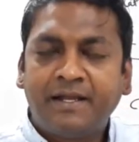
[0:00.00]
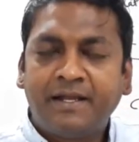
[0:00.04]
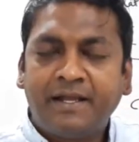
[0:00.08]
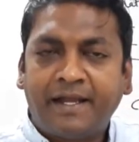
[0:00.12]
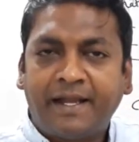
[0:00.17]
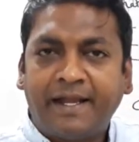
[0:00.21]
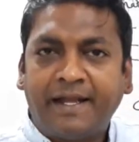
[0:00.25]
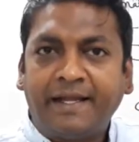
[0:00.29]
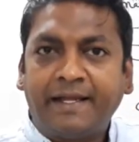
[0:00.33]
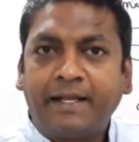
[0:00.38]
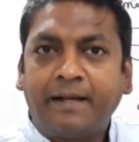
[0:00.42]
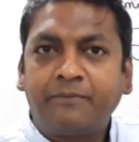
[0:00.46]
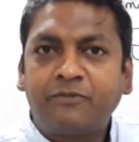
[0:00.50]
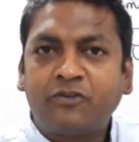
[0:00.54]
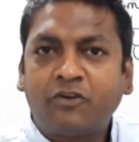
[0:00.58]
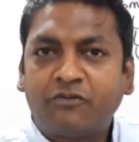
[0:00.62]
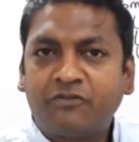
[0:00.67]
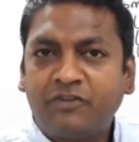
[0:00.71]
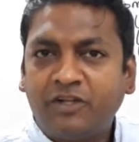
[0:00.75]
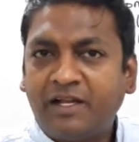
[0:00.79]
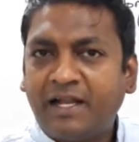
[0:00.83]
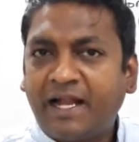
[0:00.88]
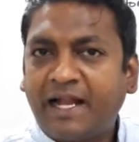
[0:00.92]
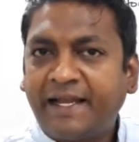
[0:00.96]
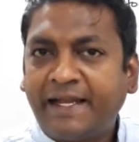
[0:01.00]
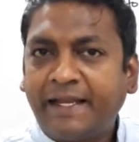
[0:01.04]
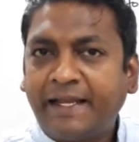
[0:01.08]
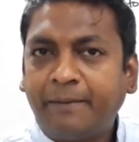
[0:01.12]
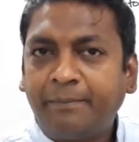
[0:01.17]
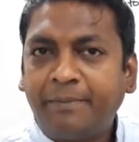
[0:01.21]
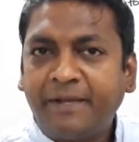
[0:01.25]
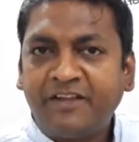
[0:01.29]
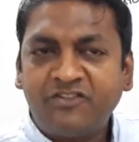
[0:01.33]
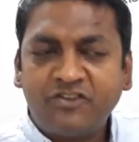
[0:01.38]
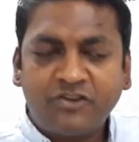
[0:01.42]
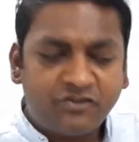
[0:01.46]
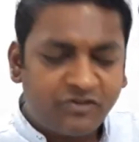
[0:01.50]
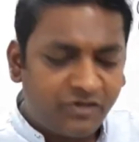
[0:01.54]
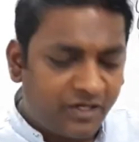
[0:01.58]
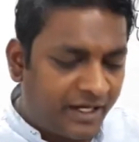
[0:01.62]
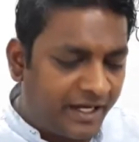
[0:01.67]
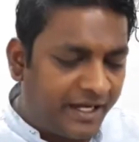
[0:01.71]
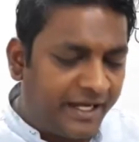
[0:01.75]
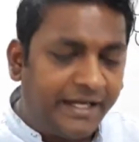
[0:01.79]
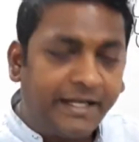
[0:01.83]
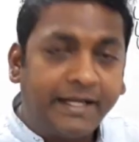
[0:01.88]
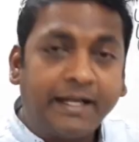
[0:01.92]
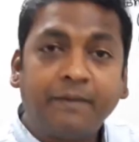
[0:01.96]
in terms of the landing pages,
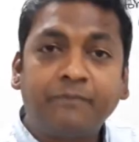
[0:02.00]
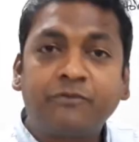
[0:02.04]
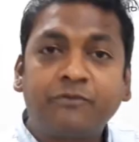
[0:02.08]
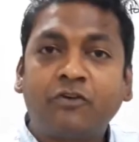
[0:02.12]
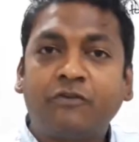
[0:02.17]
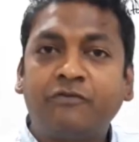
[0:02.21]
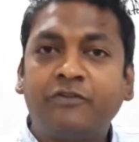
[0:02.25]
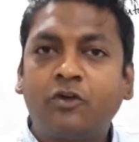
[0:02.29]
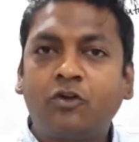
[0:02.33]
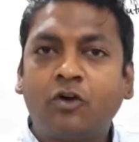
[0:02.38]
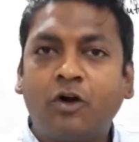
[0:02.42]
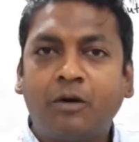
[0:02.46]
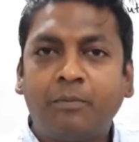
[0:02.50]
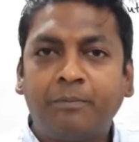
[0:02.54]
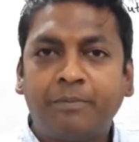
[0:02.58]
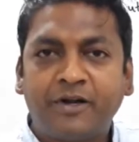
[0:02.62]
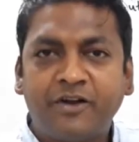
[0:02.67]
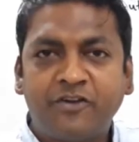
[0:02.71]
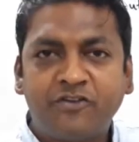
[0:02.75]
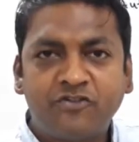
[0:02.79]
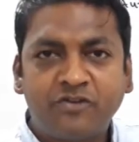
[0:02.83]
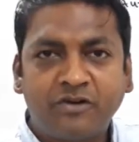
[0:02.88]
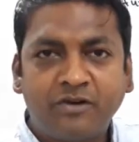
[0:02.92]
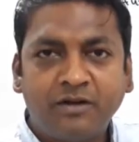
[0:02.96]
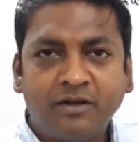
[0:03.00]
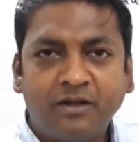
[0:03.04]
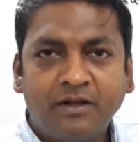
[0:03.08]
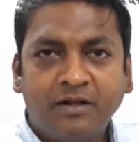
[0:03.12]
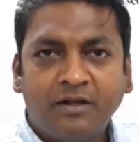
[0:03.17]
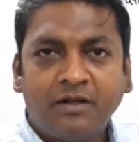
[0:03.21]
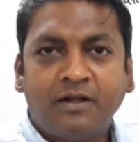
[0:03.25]
in terms of the competition